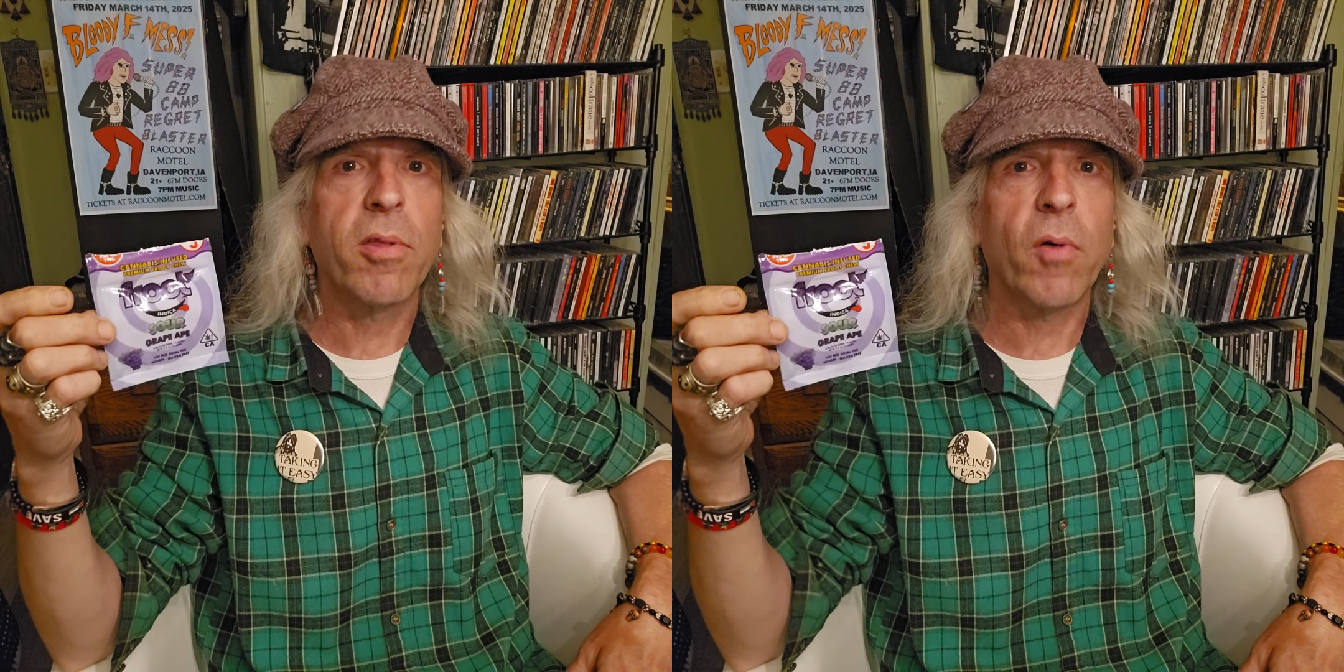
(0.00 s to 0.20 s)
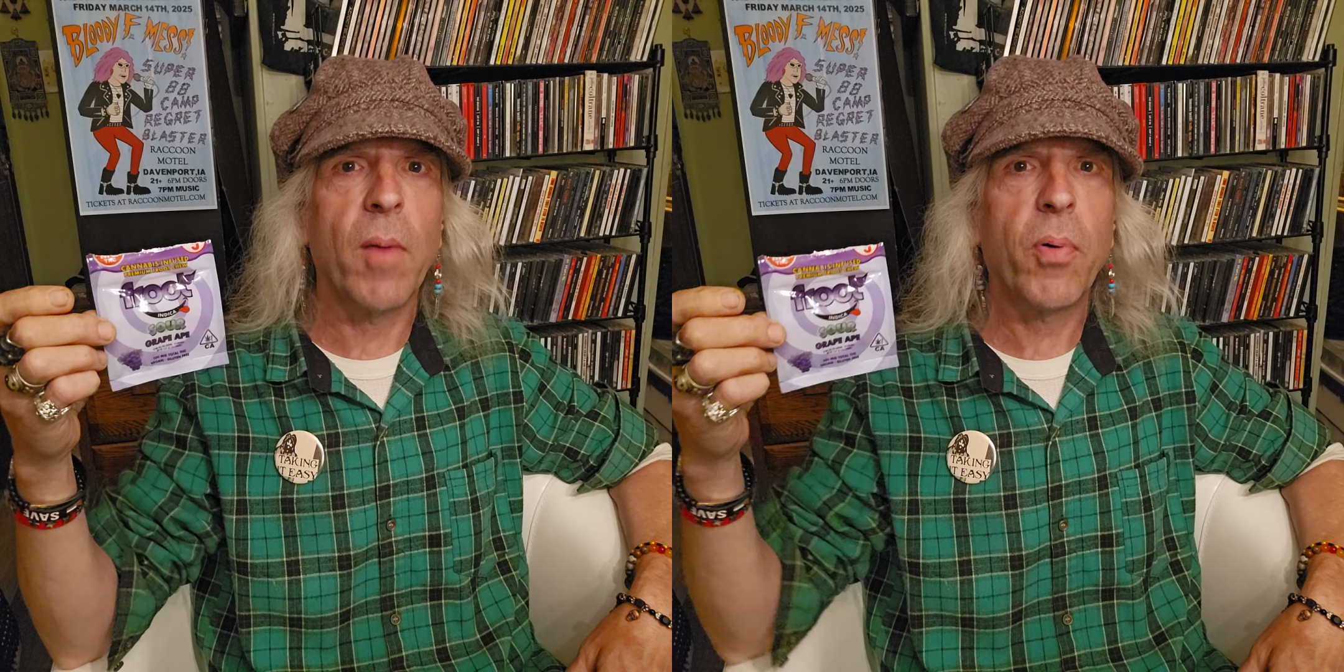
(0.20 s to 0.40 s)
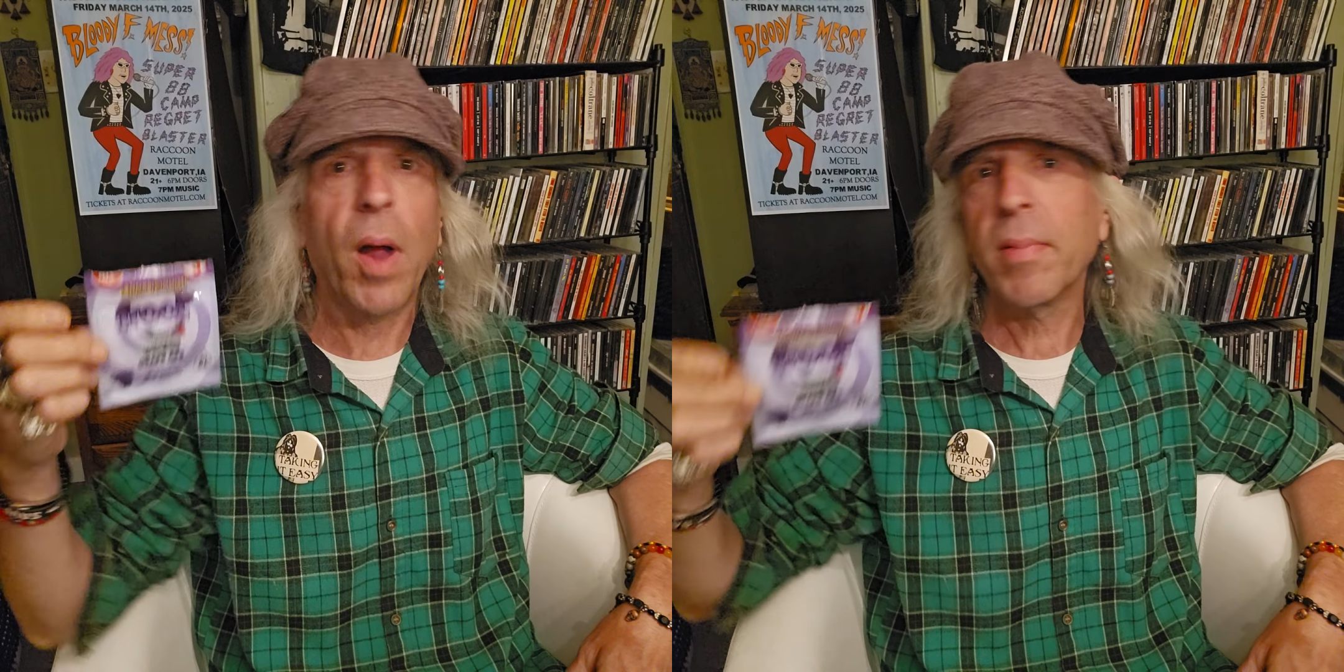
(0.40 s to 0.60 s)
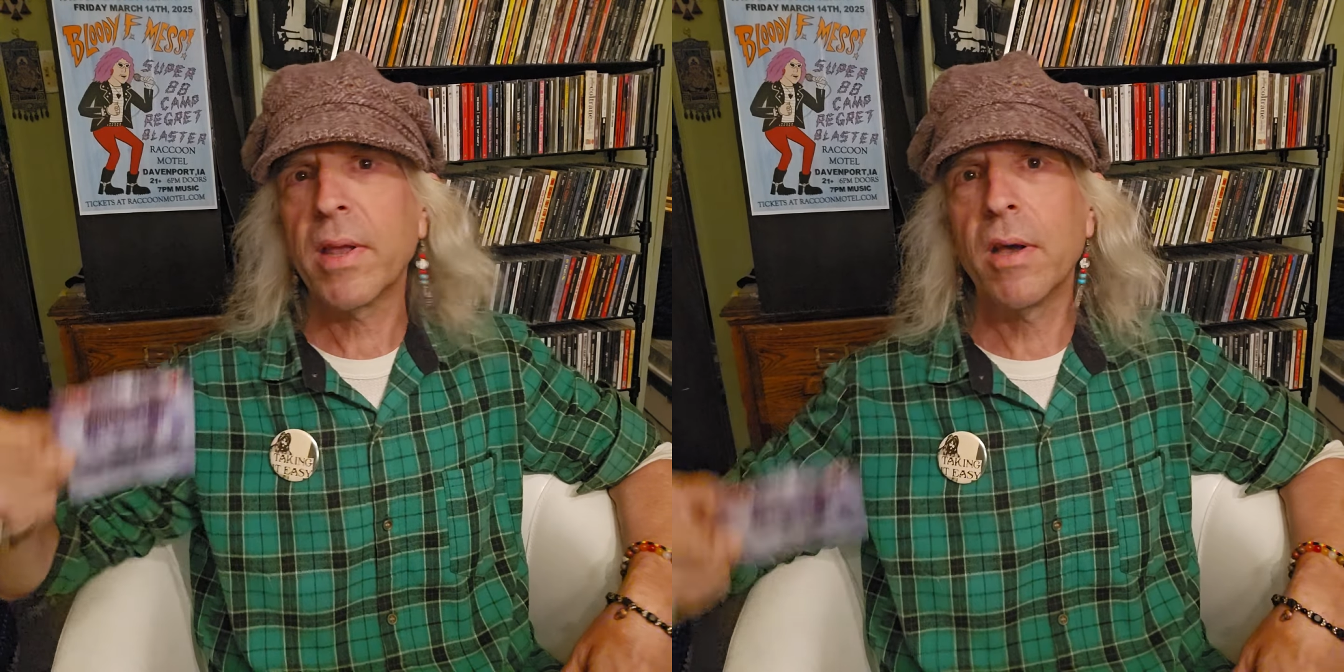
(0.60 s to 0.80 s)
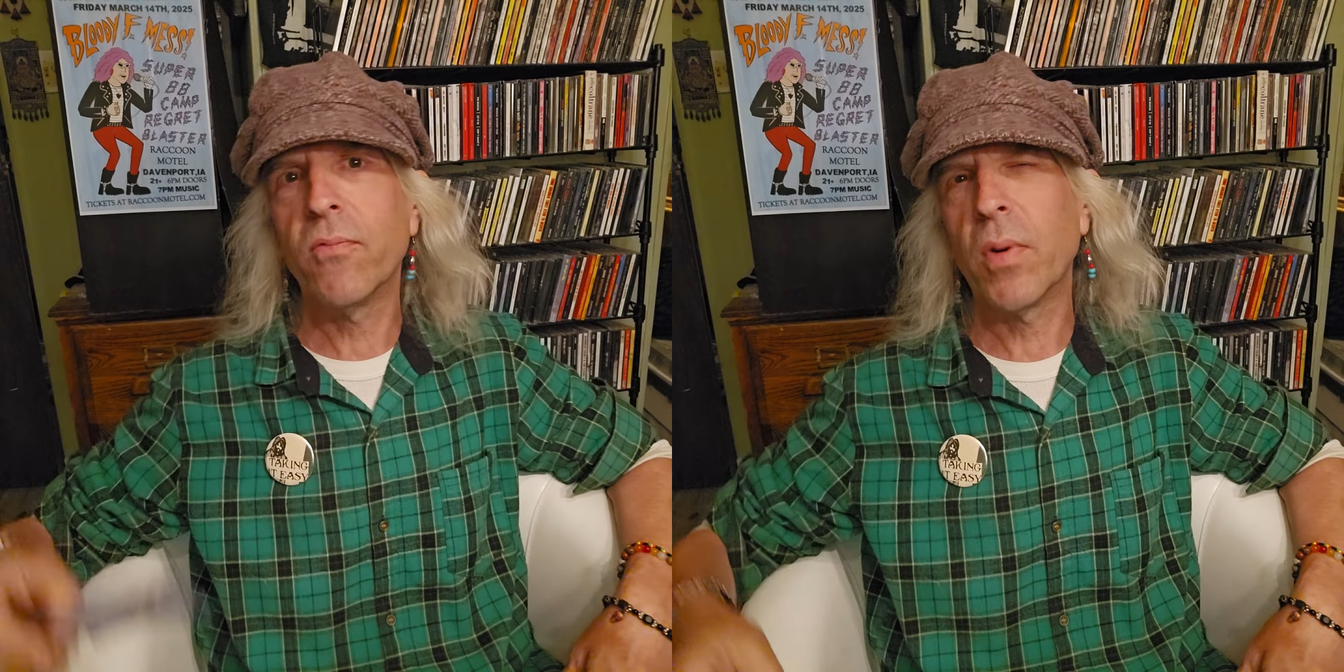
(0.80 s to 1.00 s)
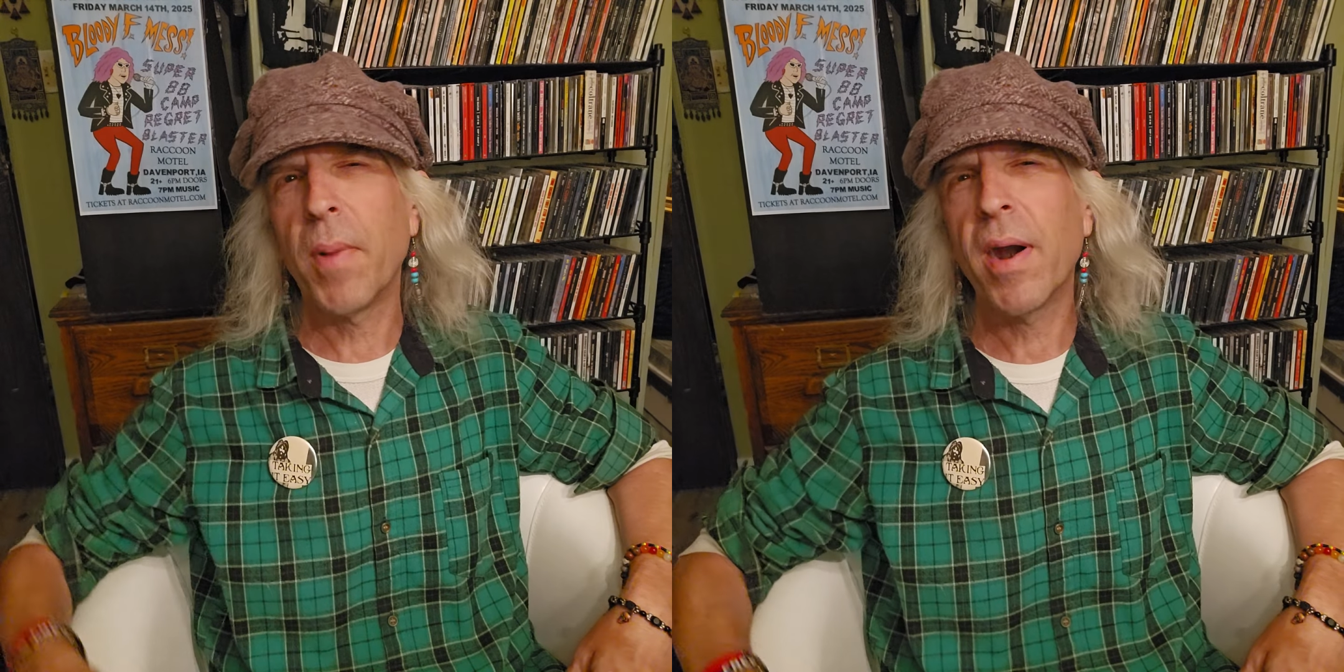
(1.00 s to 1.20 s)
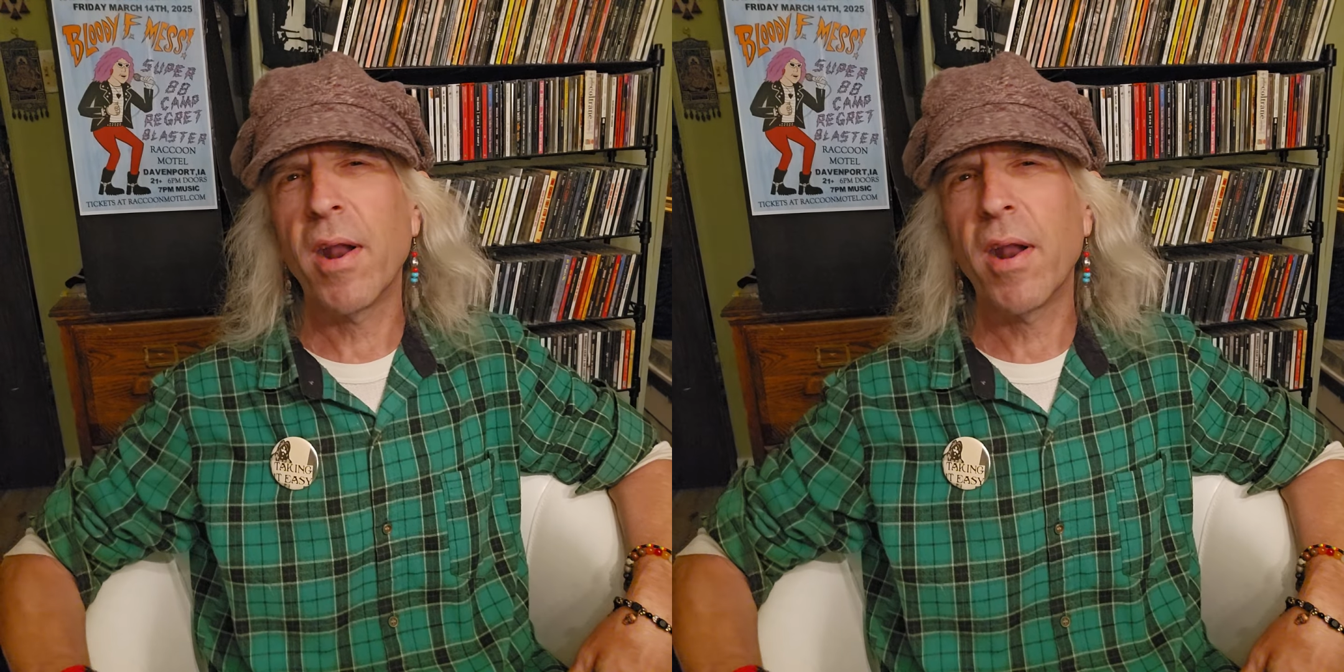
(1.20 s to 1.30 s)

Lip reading: So I'm probably good for about